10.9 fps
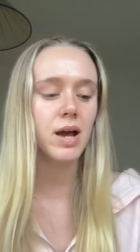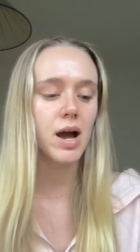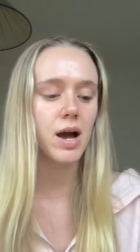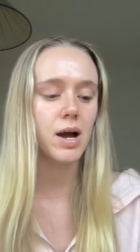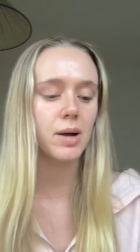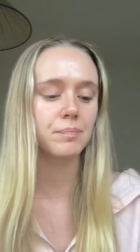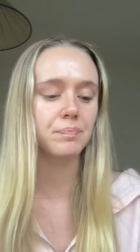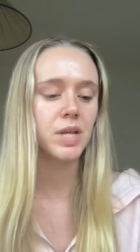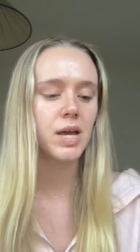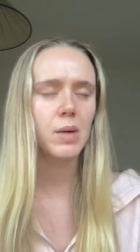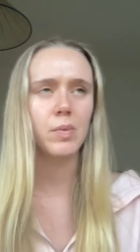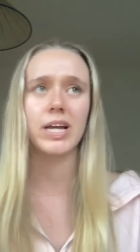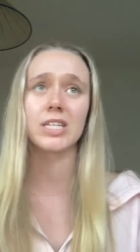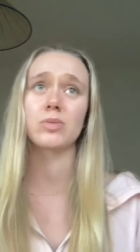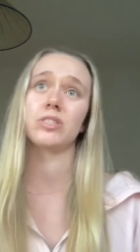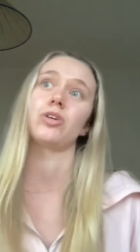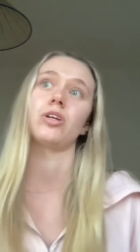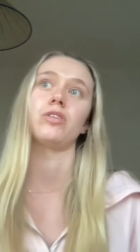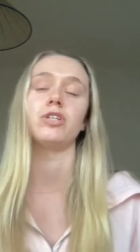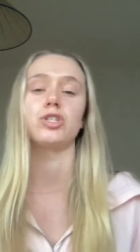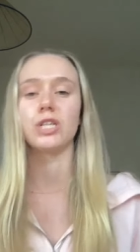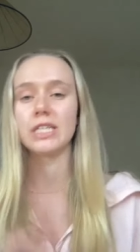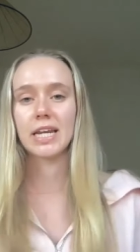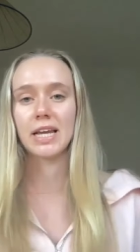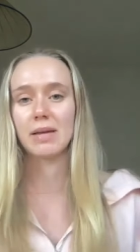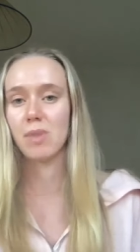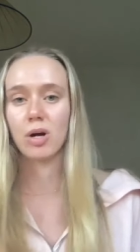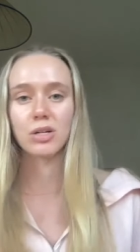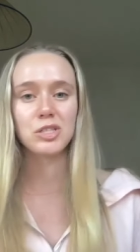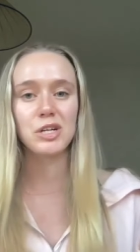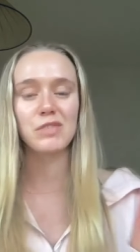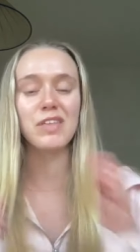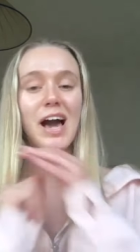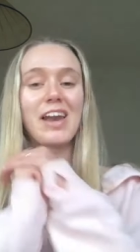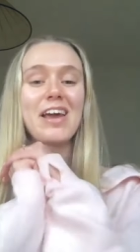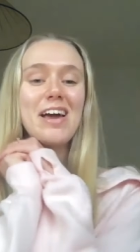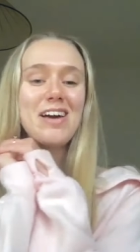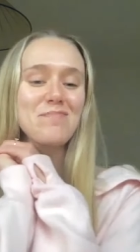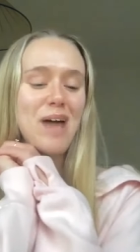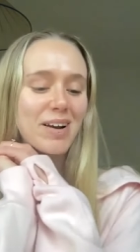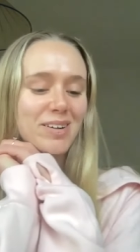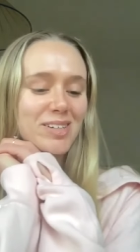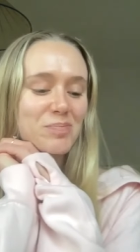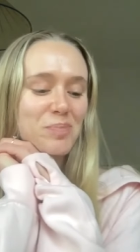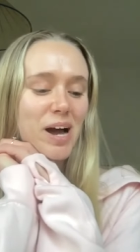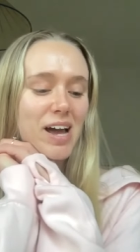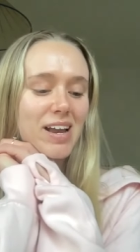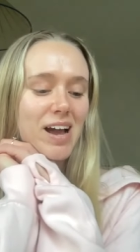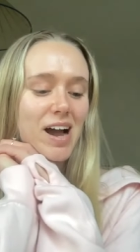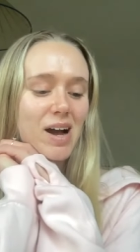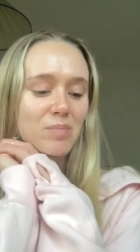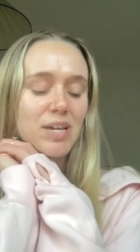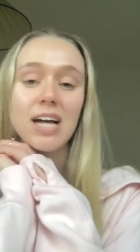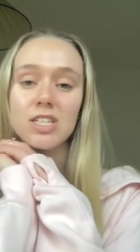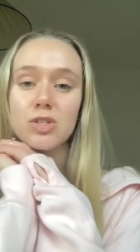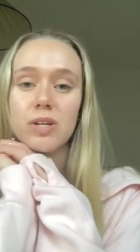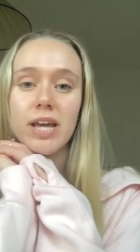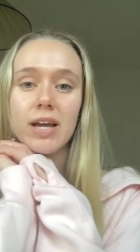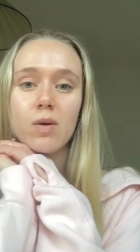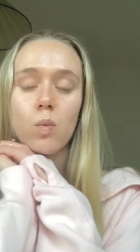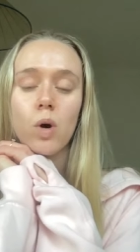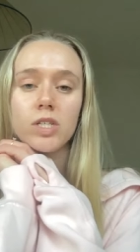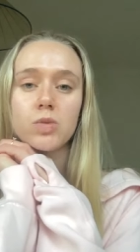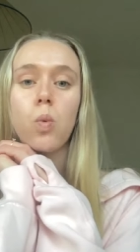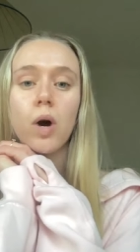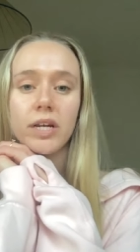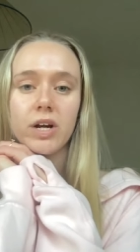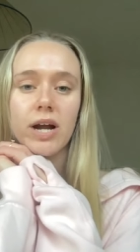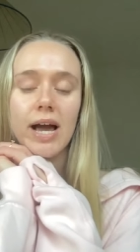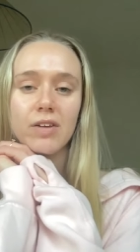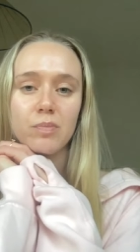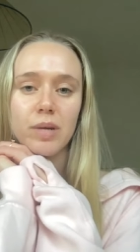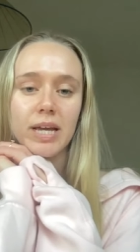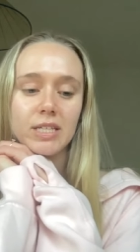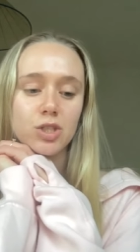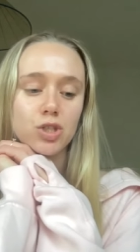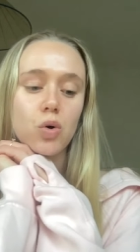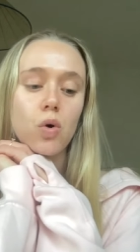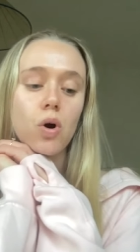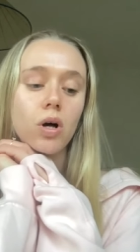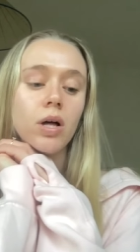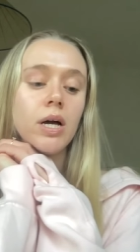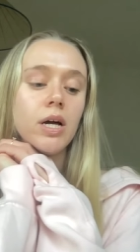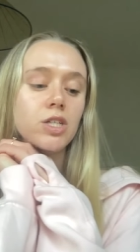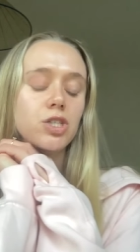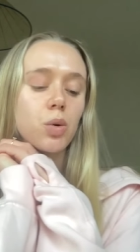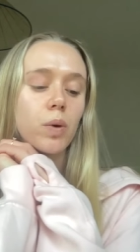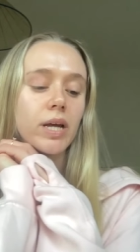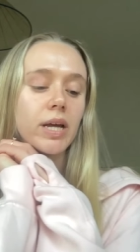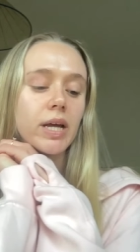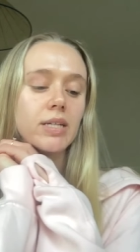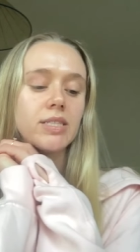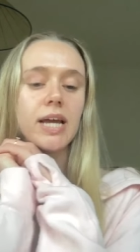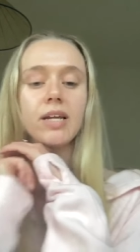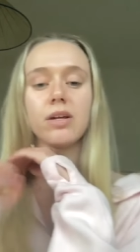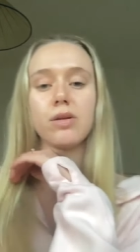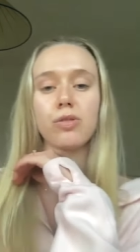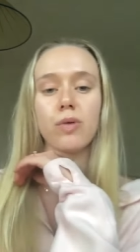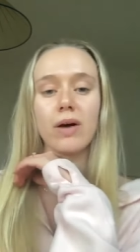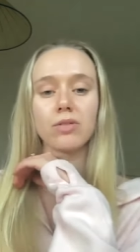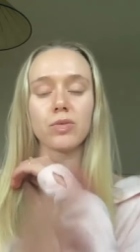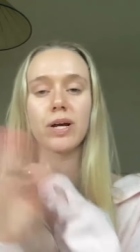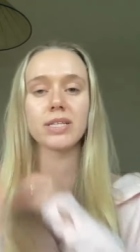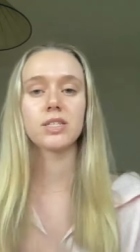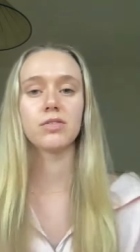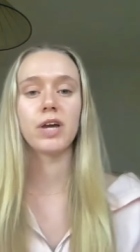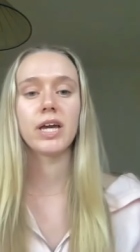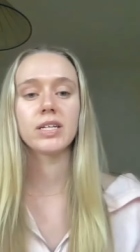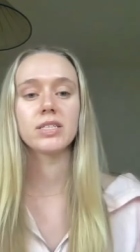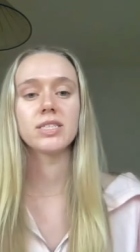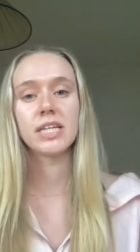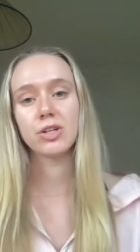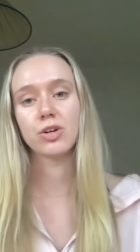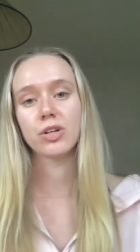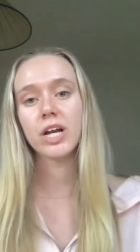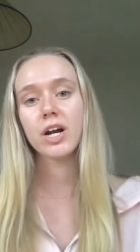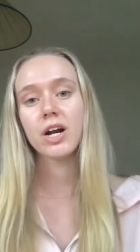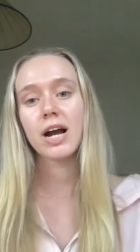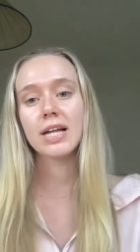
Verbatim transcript: Um, and I guess we started officially dating in March, if that matters. But um, yeah, so Nick was one year ahead of me in school. So we dated throughout the rest of his senior year.